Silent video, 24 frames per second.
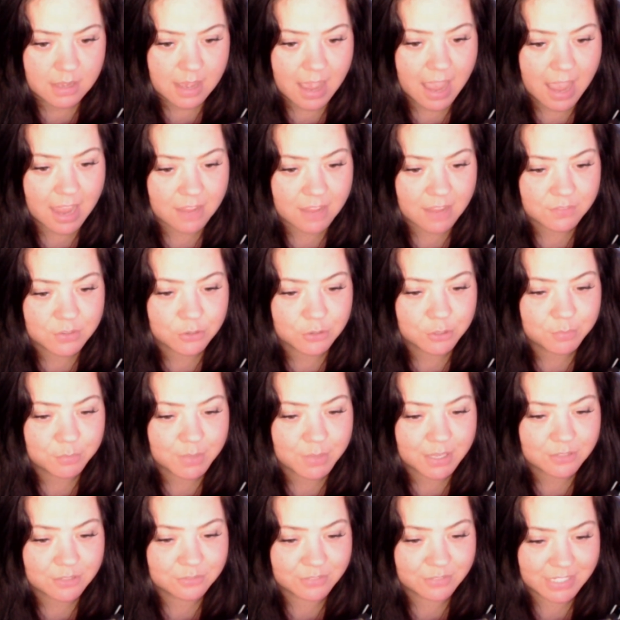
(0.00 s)
I have a
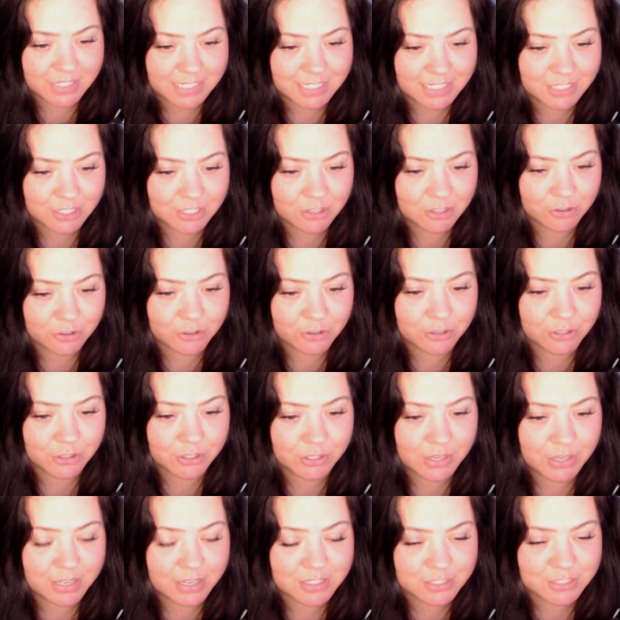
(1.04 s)
notepad ready to
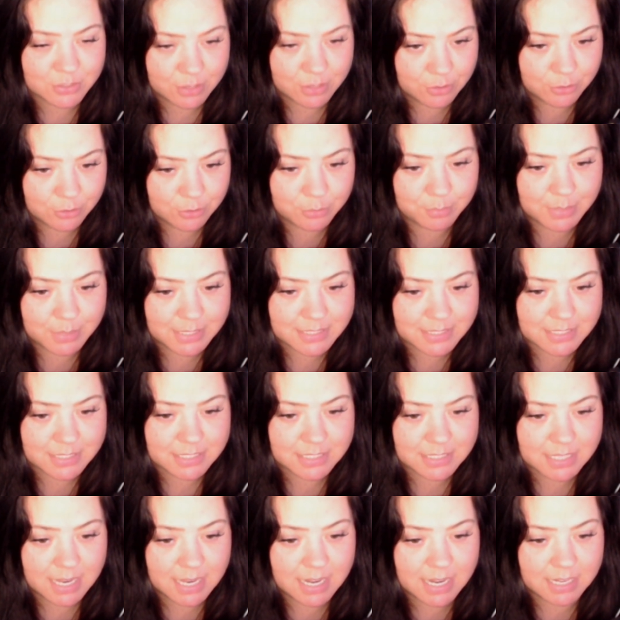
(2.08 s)
go so I don't
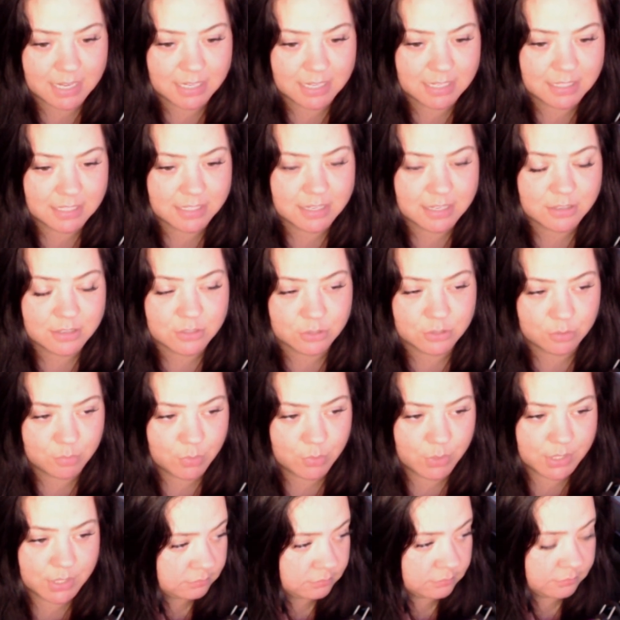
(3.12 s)
miss any dot
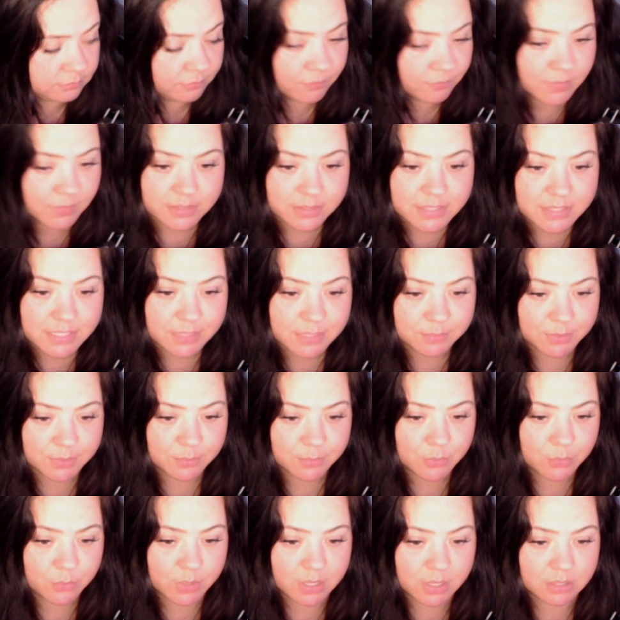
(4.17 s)
points. Tip
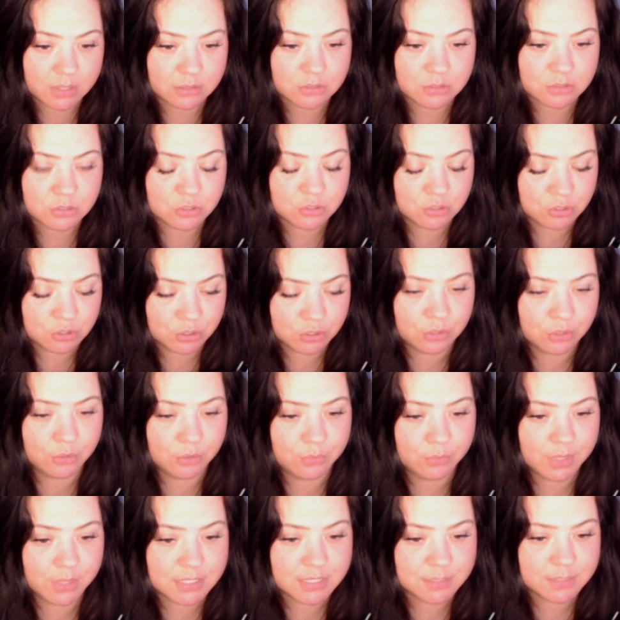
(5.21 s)
number 1, do not
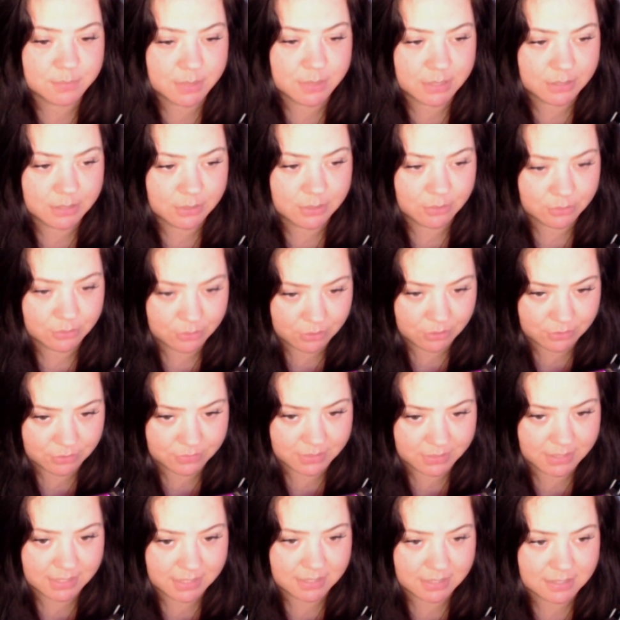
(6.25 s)
waste money on
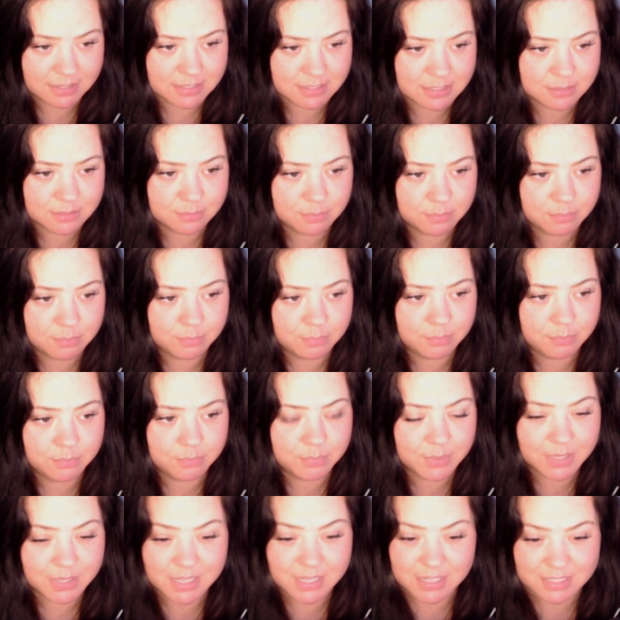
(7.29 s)
overlays
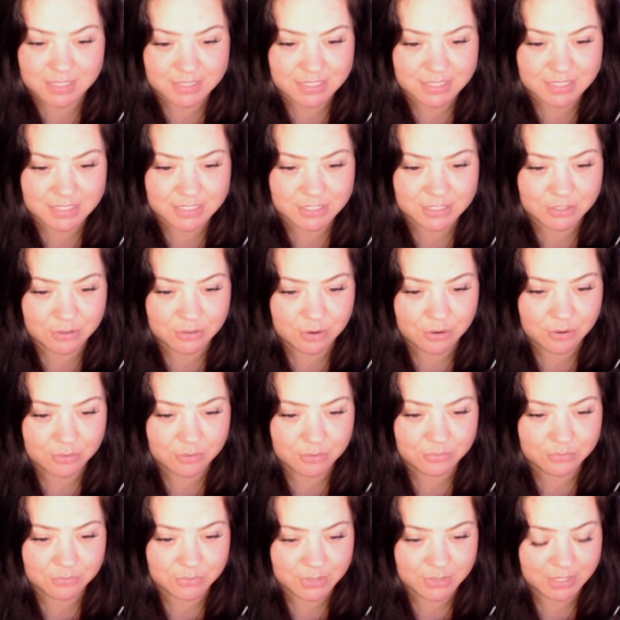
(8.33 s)
because it's not
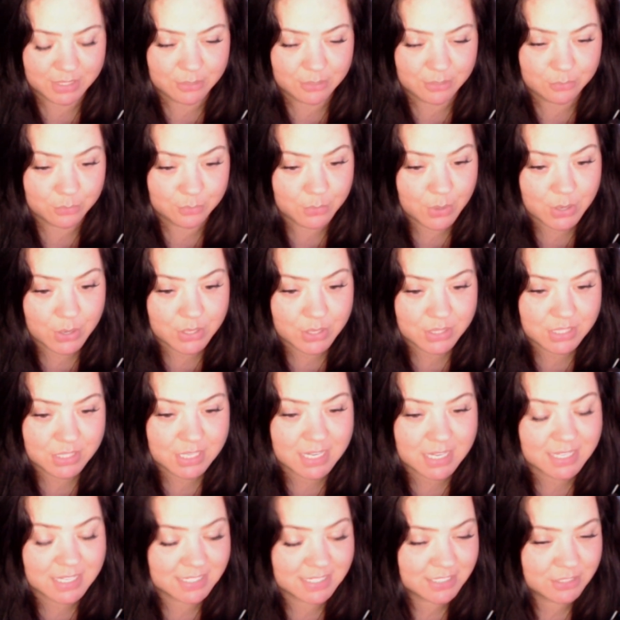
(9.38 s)
really worth
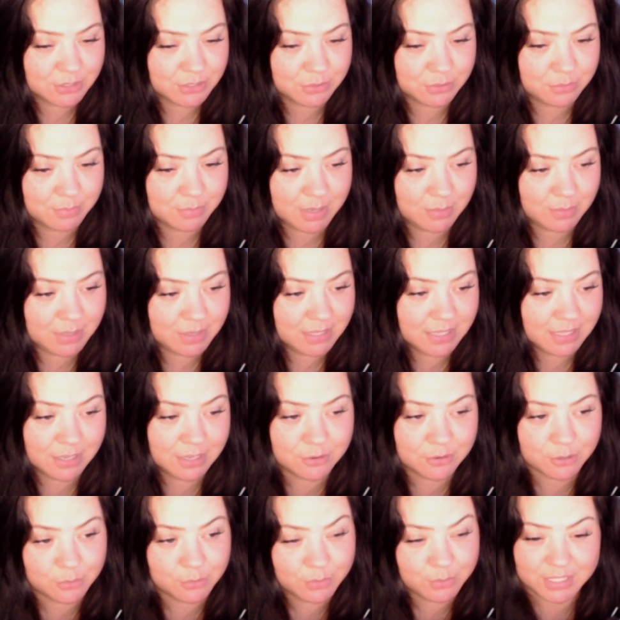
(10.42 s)
it until maybe
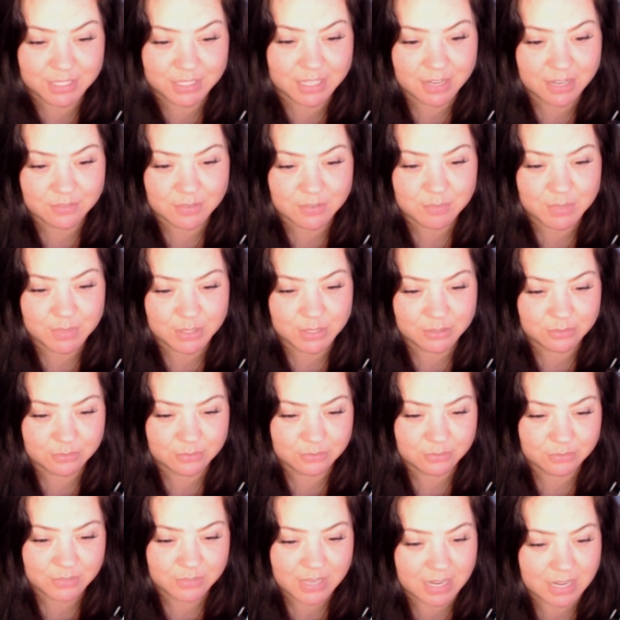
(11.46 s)
later on when you have a bit
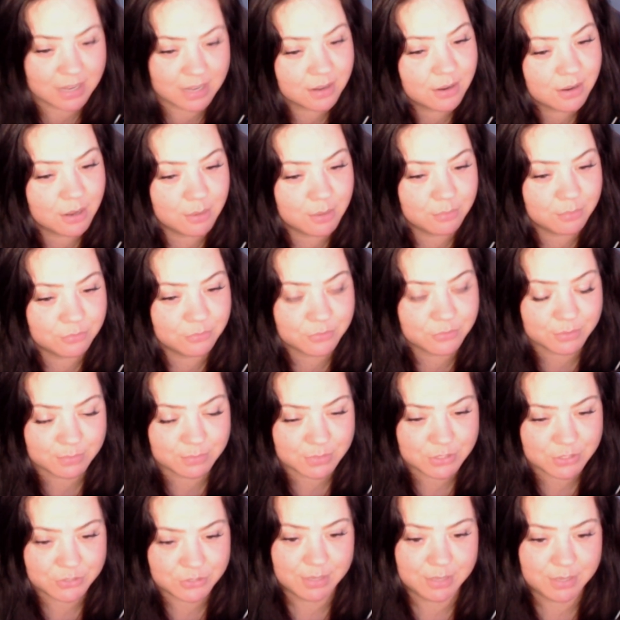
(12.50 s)
of income from
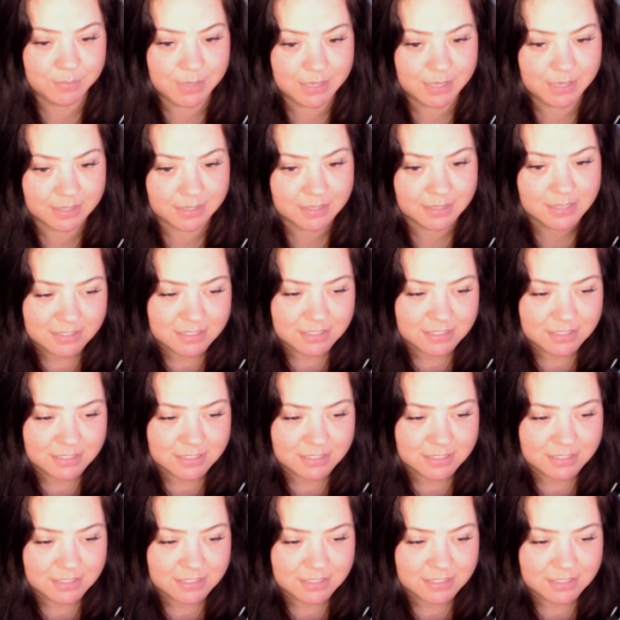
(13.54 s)
streaming.